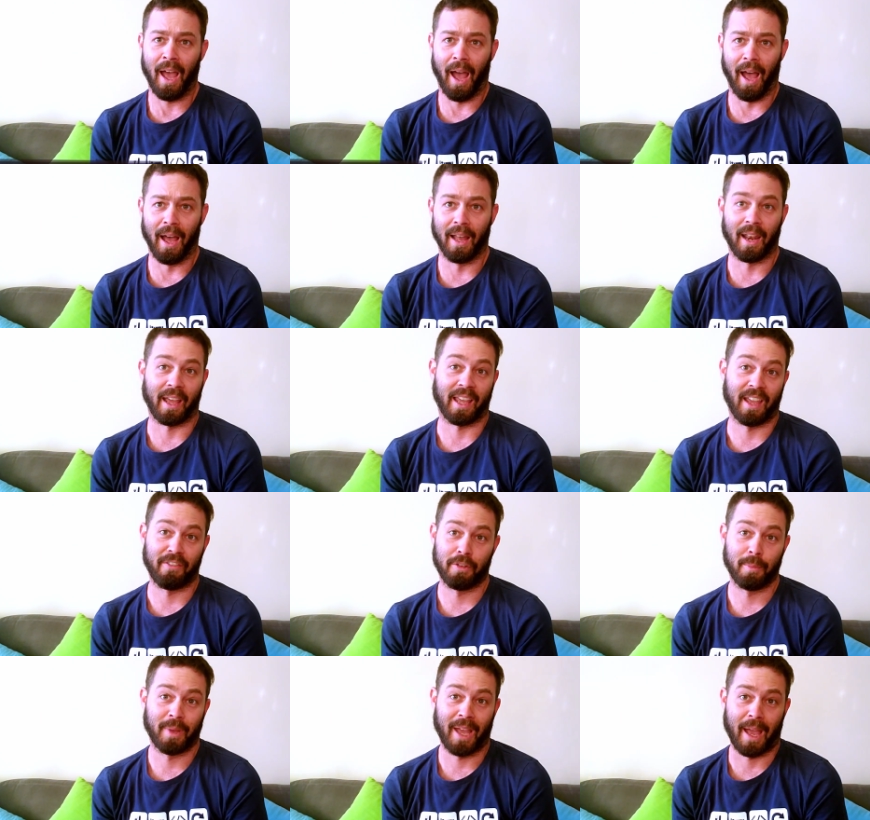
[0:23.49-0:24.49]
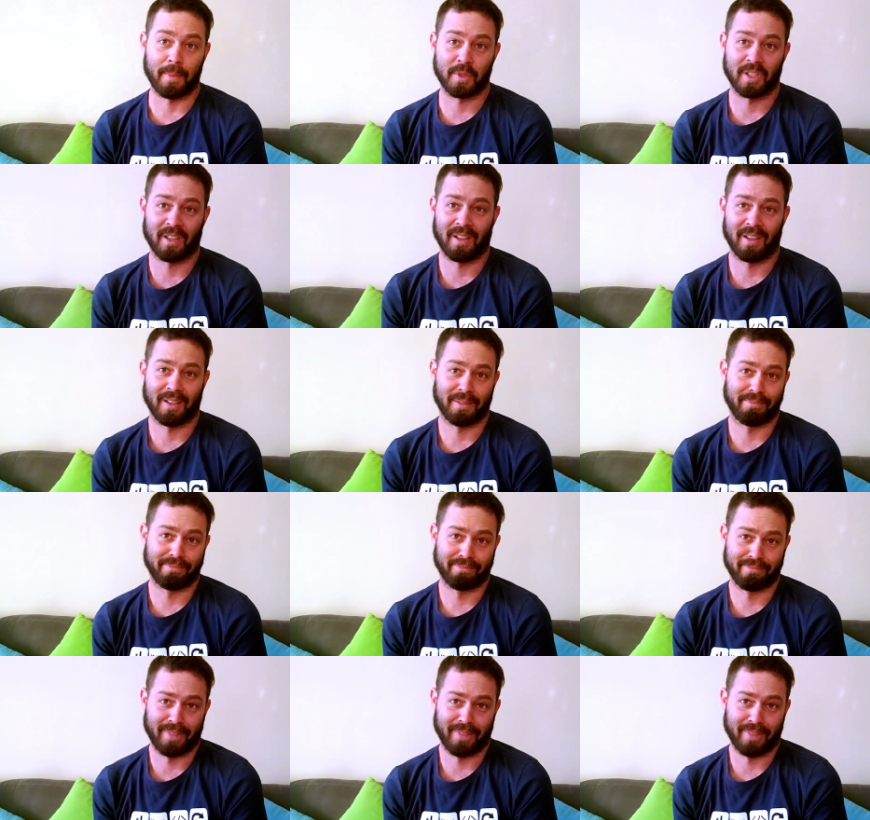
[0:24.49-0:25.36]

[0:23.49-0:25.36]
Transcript: uh, like FNB, Absa,